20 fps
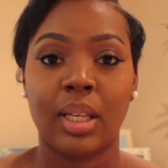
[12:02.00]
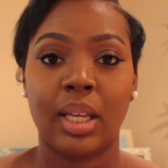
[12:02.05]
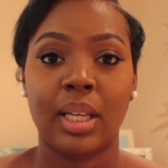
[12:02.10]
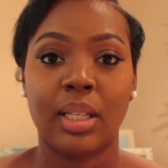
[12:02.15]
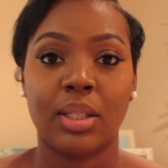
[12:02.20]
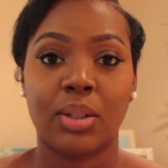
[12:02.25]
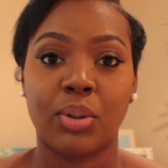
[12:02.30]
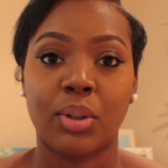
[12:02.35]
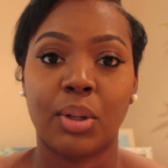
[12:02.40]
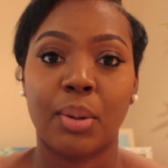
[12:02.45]
to
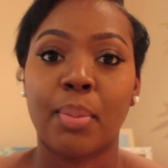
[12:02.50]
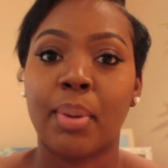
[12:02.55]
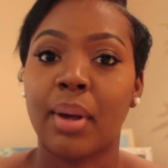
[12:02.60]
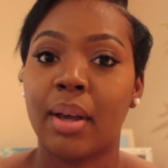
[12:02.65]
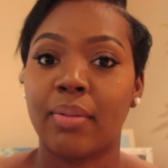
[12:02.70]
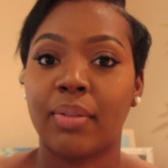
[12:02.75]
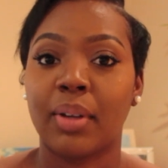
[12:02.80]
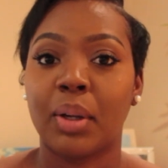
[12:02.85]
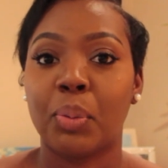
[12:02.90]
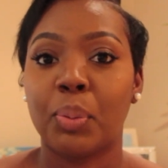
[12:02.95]
his good and
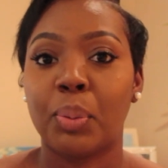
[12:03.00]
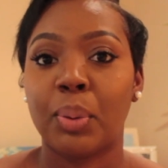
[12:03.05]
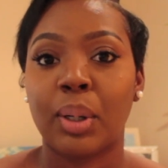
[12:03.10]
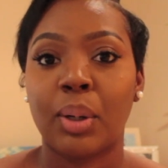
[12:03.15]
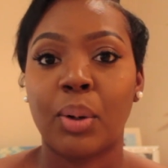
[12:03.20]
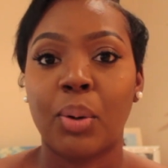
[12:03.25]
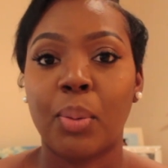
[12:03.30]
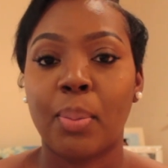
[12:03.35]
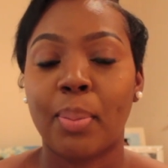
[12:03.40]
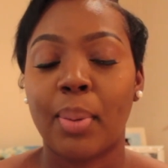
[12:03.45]
perfect
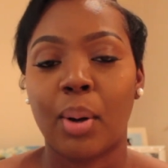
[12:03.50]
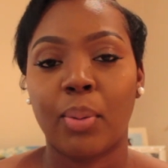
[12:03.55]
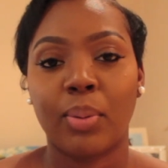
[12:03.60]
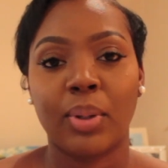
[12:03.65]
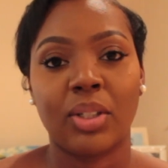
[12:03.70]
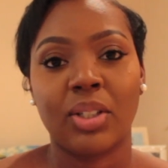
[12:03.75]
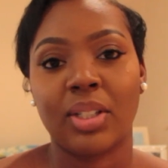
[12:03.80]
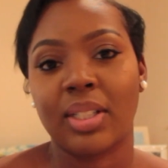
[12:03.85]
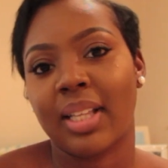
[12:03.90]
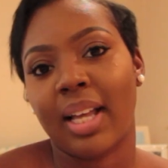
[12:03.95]
will. But
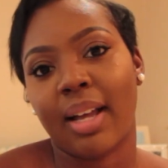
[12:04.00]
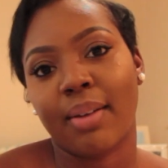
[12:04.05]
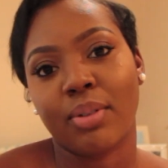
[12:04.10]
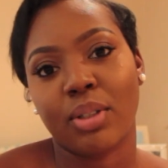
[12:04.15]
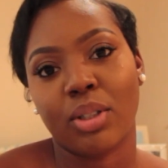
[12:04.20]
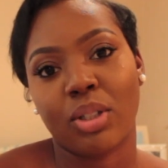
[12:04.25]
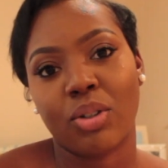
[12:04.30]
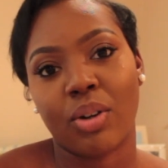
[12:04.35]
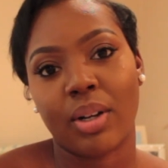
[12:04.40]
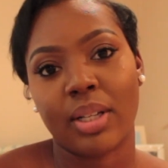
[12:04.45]
we just
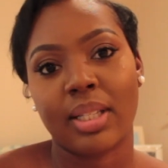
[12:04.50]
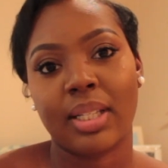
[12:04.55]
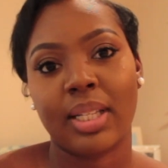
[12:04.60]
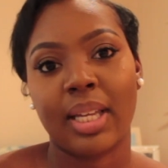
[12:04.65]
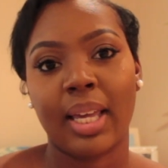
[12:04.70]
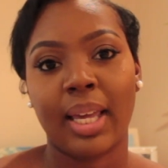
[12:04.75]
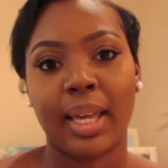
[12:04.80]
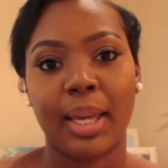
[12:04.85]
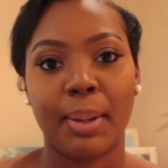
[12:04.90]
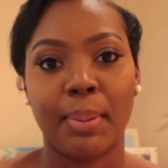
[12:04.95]
have to trust
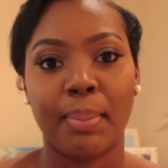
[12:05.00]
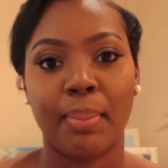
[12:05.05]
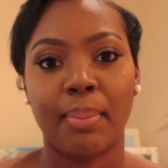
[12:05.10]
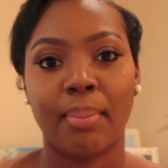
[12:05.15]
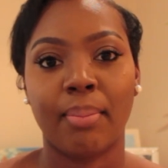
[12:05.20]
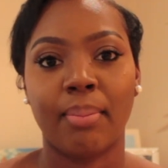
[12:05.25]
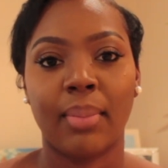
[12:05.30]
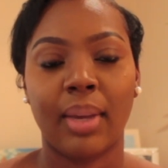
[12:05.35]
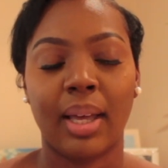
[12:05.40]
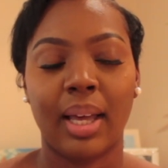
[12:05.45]

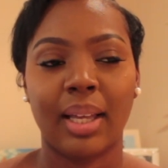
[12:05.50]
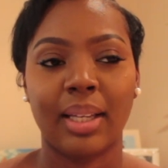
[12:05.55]
him.